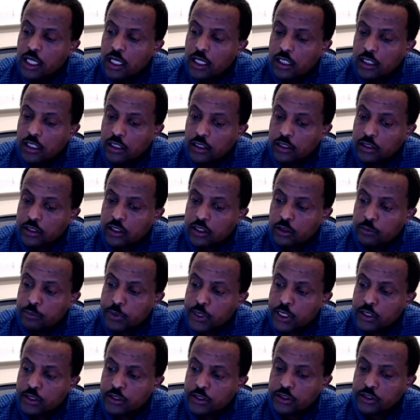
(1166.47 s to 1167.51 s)
uh,
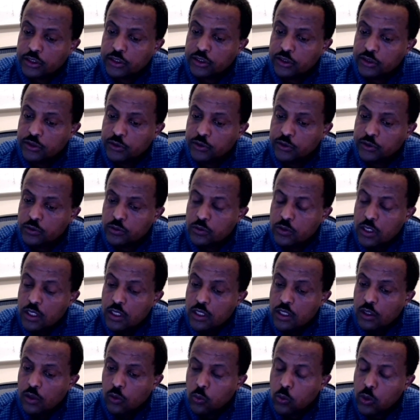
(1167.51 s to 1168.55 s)
compared to
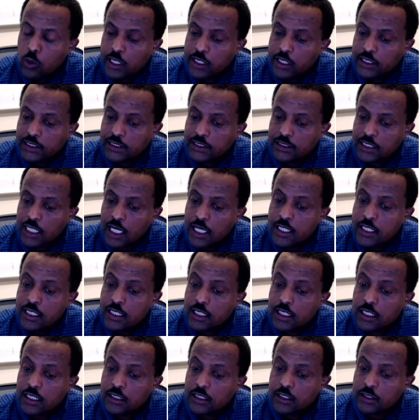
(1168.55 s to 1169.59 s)
what a
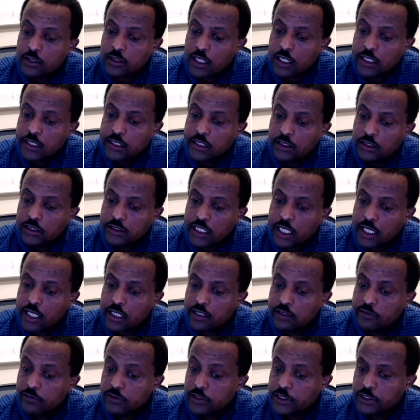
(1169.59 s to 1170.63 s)
standard radial tire
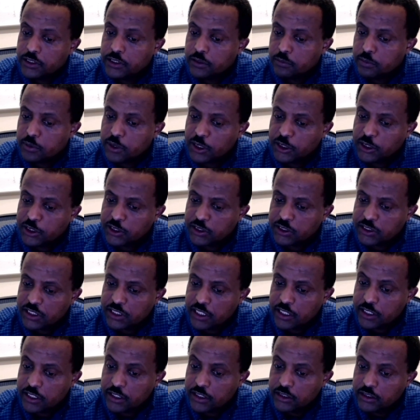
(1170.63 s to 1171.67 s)
inflation pressure
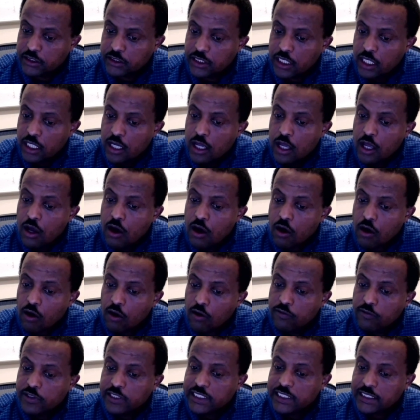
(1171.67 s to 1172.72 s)
settings
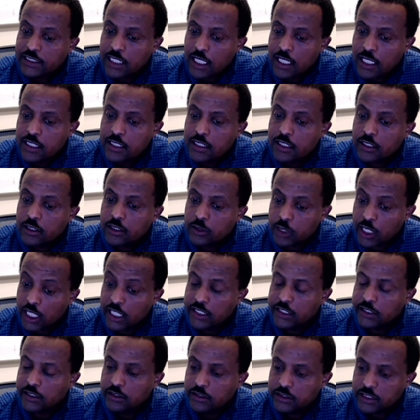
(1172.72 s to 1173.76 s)
of a standard
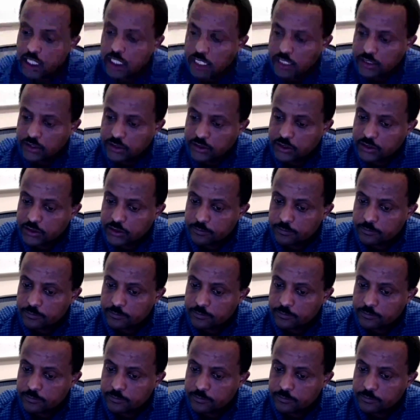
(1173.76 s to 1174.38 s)
radial tires.